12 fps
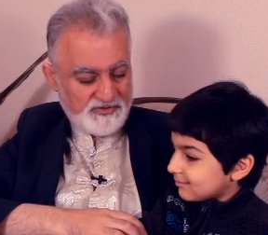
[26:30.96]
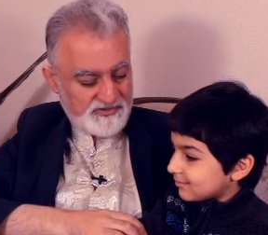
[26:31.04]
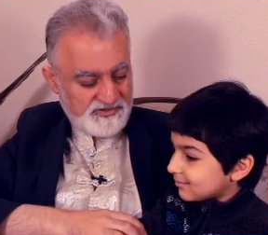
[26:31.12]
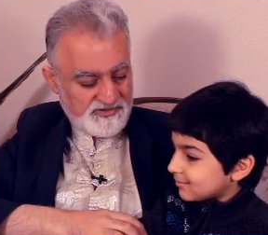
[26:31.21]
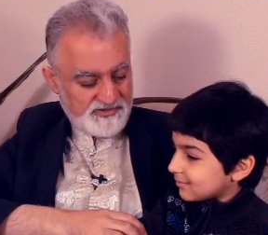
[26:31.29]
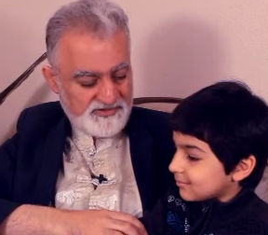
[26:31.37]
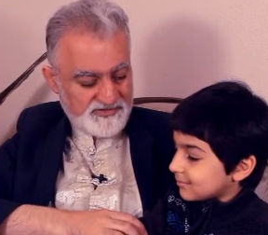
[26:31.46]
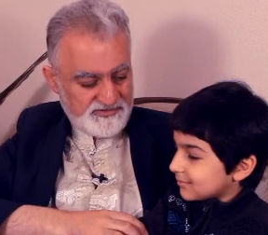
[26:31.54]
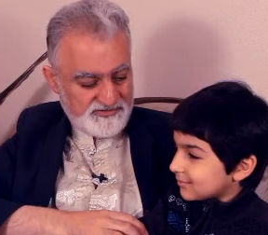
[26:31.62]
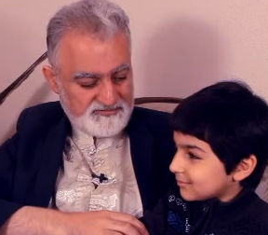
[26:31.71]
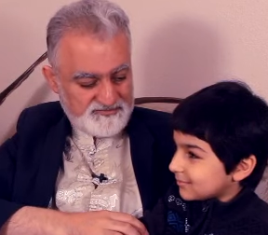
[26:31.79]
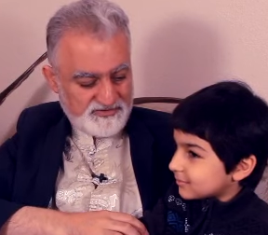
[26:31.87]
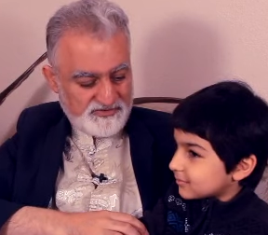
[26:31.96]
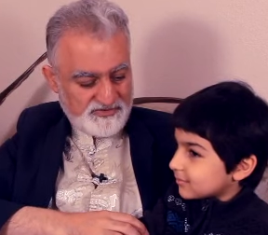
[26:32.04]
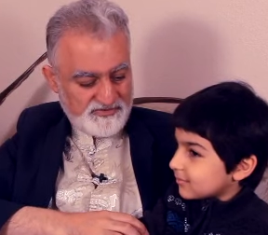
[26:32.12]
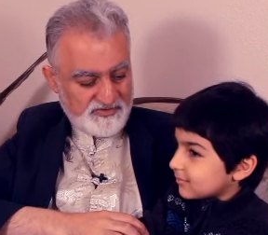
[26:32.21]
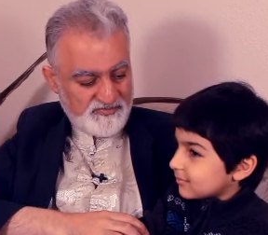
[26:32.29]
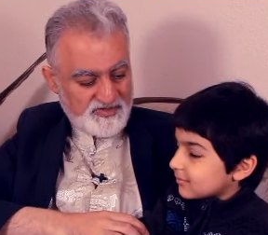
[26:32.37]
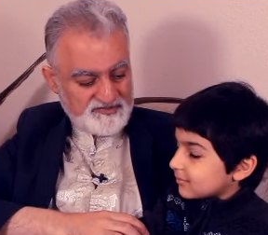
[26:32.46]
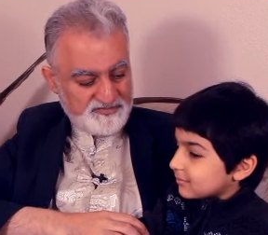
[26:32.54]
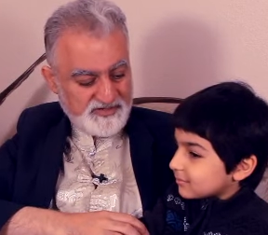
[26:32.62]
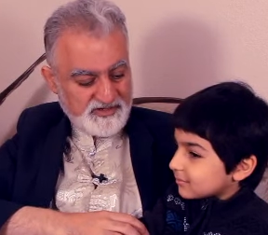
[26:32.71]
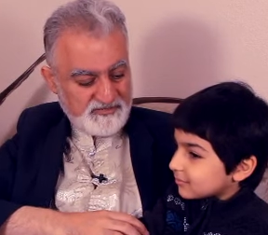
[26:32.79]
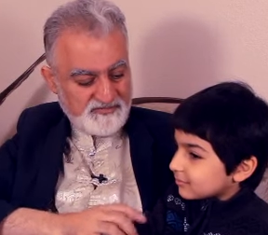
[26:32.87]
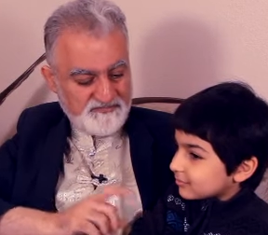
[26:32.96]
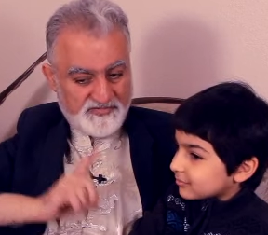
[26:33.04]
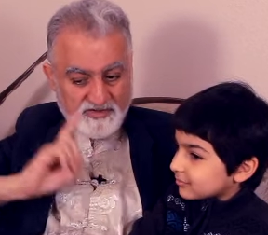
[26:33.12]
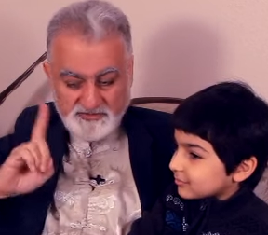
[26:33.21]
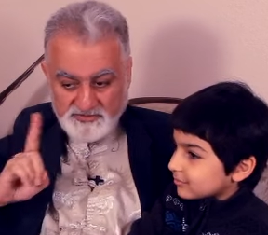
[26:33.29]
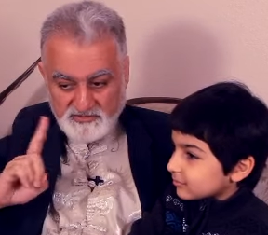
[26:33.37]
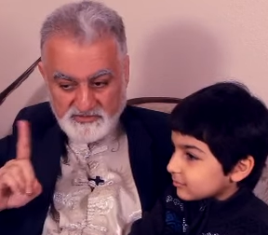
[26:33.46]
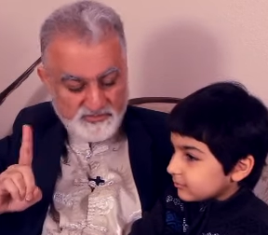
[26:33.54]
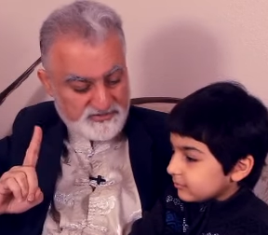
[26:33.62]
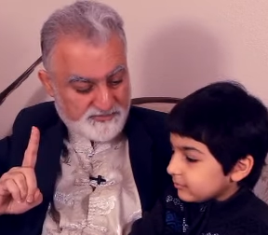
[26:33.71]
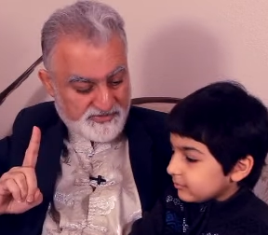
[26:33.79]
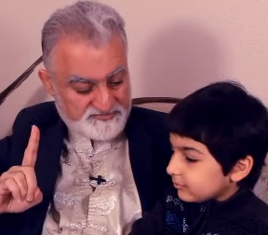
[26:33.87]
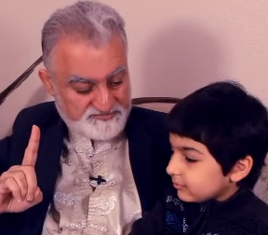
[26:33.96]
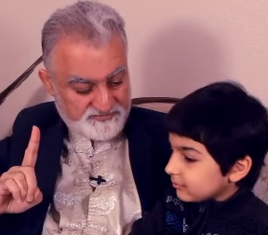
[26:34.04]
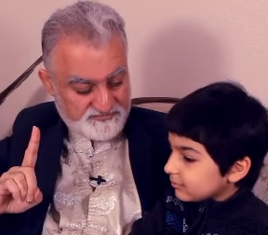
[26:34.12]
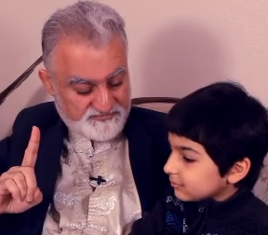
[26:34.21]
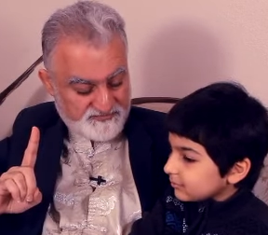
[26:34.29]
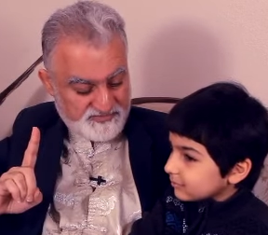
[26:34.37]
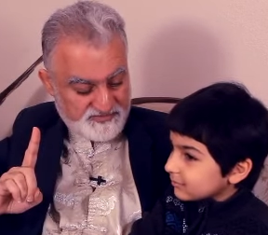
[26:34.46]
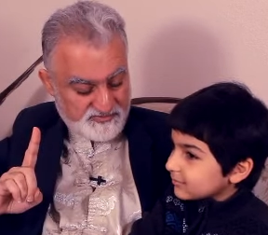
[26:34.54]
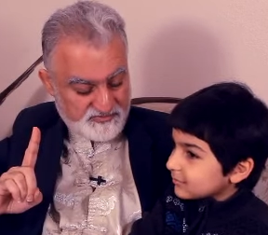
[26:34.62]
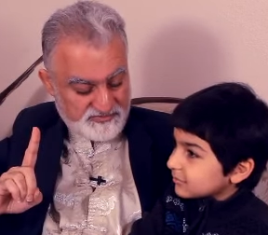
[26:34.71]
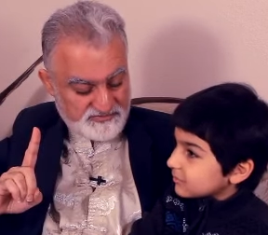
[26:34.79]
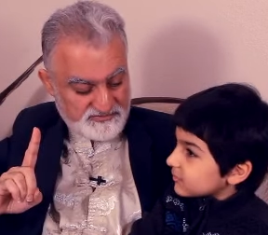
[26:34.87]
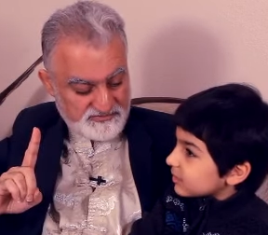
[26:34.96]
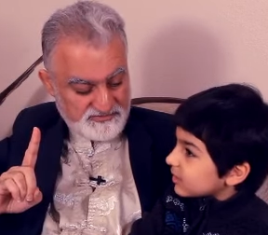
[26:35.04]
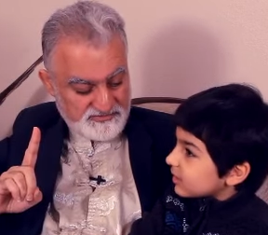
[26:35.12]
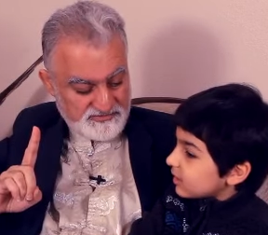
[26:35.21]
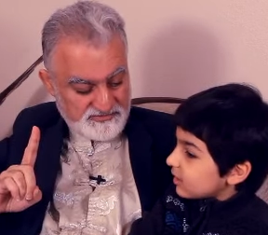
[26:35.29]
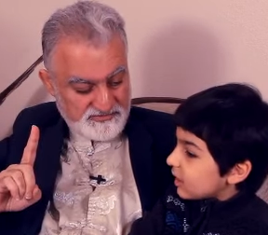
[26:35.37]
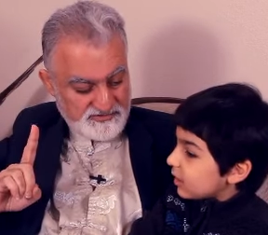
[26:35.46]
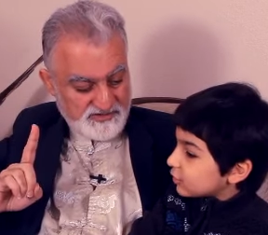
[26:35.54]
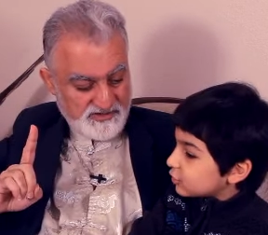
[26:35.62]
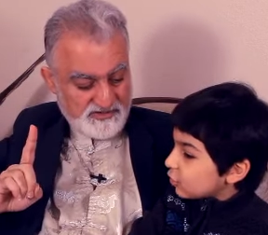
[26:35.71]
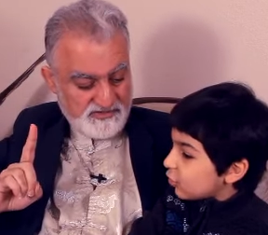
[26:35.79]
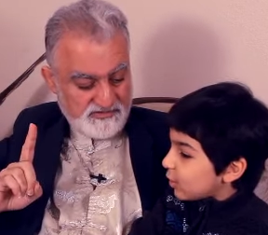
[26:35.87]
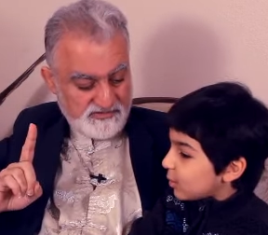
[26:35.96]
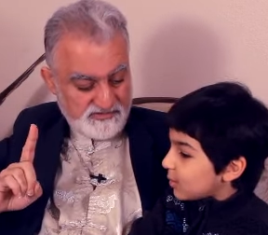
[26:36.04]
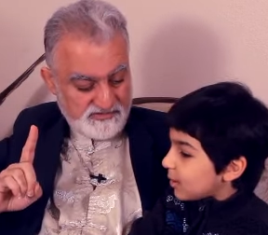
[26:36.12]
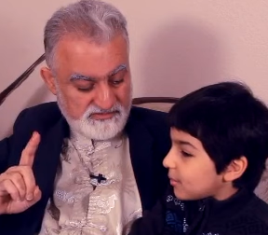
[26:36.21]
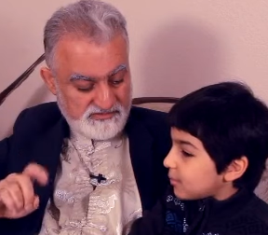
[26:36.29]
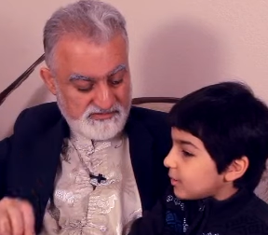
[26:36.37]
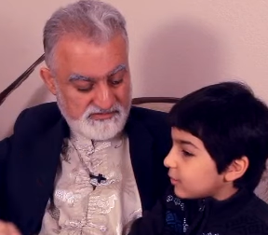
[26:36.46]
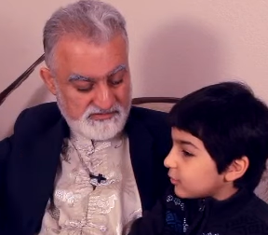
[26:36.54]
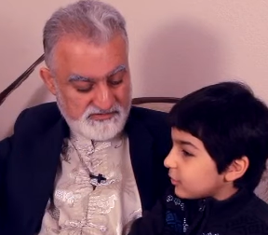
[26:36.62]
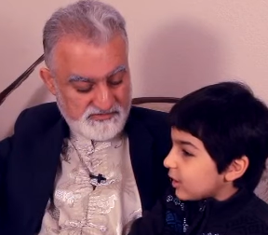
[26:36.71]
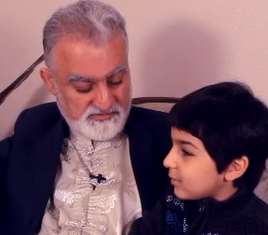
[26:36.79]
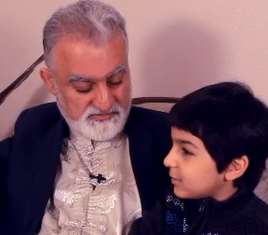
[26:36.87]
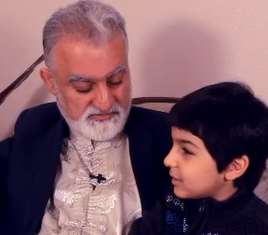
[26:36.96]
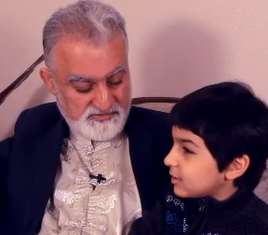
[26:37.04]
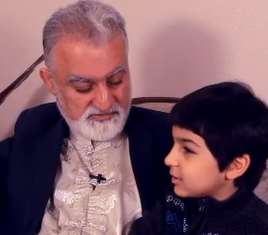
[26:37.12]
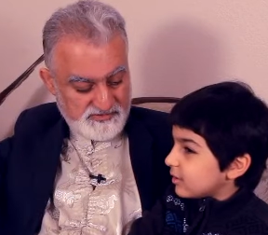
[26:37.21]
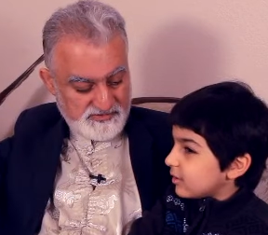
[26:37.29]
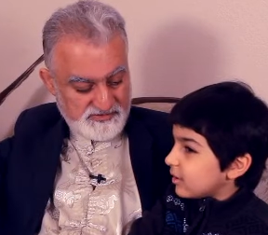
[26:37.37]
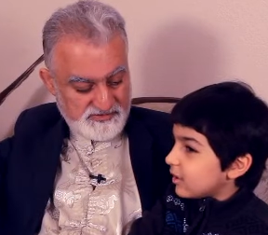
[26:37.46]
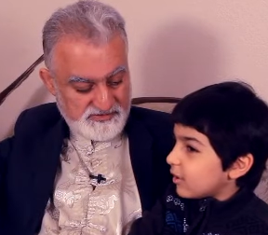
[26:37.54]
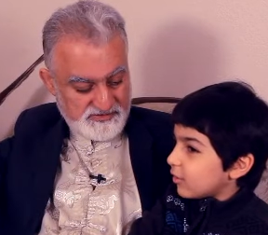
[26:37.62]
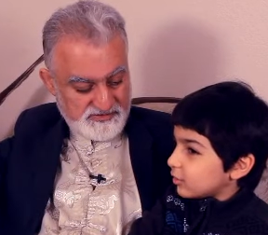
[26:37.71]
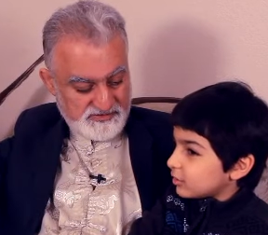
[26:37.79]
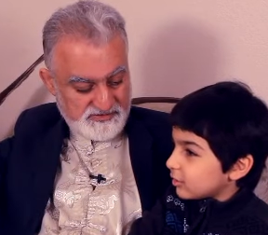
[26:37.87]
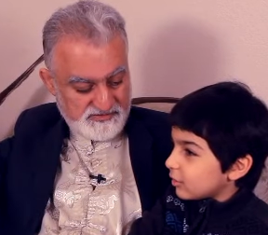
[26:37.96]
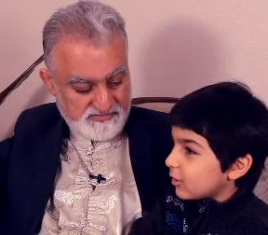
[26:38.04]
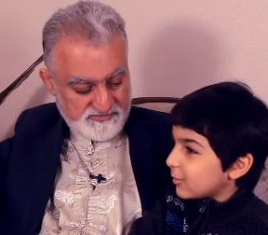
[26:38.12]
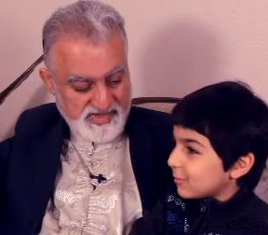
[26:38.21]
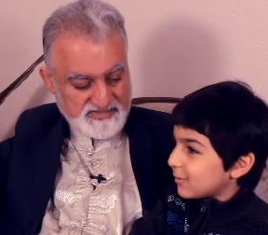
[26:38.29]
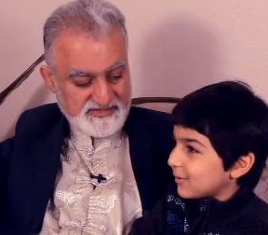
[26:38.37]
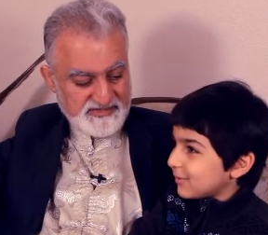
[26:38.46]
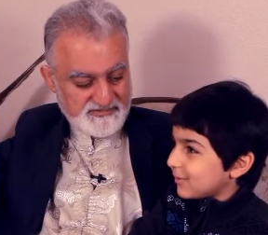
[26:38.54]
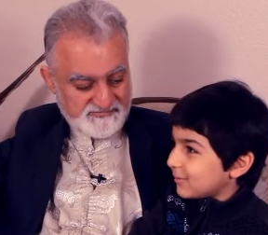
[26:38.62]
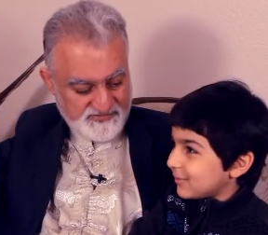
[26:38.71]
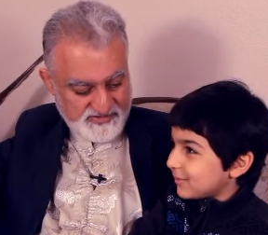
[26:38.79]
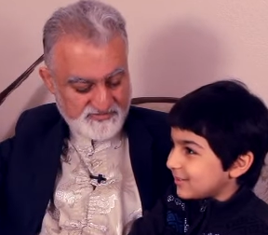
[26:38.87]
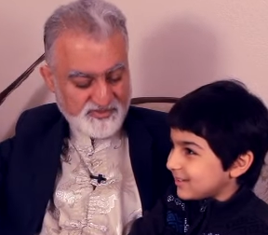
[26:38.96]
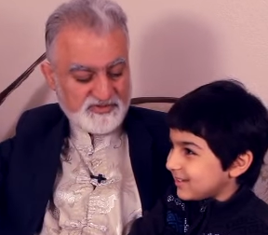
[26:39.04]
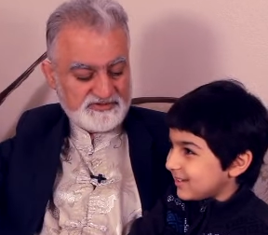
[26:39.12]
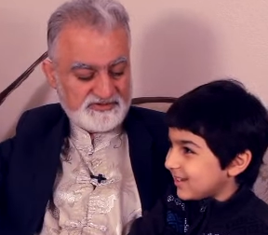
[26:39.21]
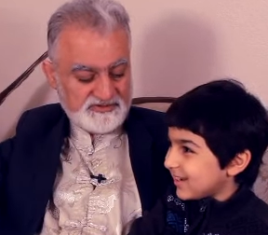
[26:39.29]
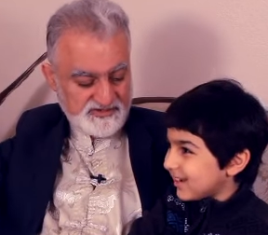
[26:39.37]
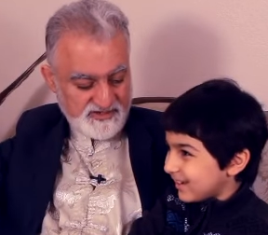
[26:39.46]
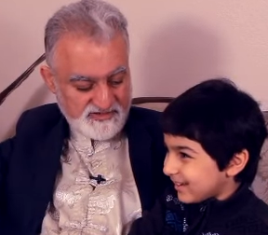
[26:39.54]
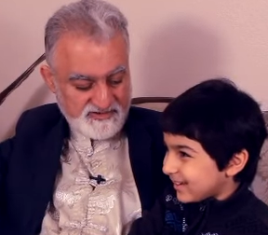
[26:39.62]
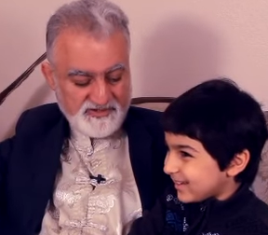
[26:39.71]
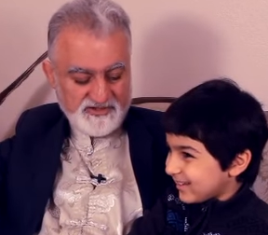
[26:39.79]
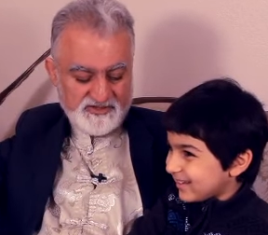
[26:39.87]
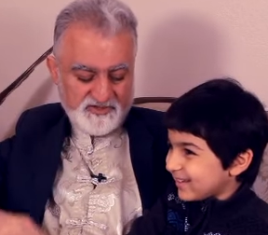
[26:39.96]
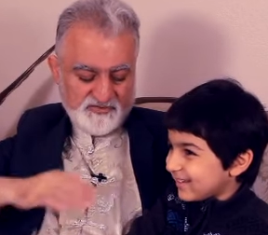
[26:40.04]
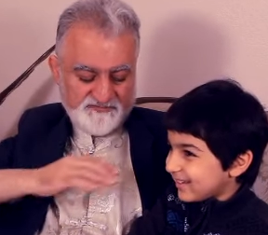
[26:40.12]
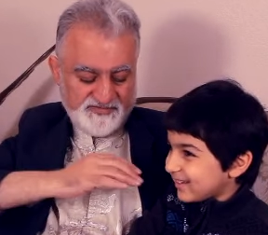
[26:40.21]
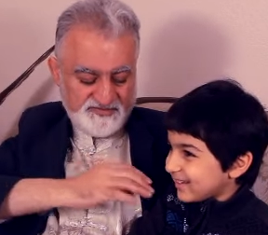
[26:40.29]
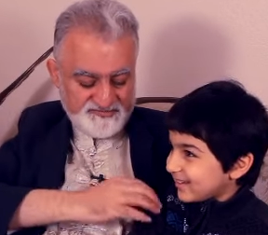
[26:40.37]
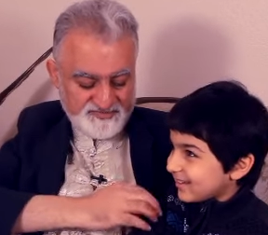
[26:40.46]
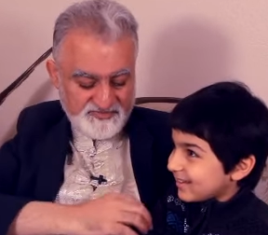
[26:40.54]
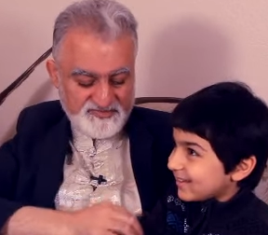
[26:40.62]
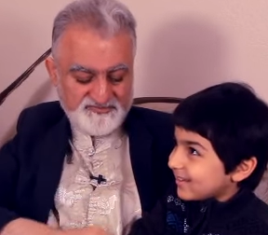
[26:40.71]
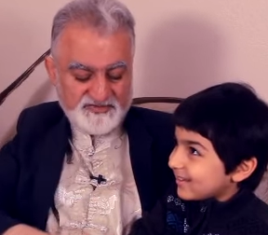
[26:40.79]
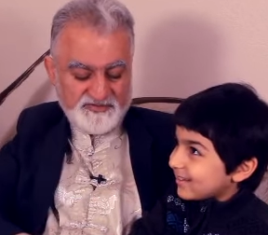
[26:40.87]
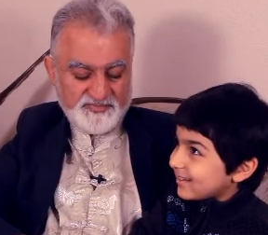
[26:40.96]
Speaker 1: Mm-hmm. So you must become a very good person in the world.
Speaker 2: And also, uh, my middle name is uh, also Adi. Very important. Yeah. yeah.
Speaker 1: Your first name is very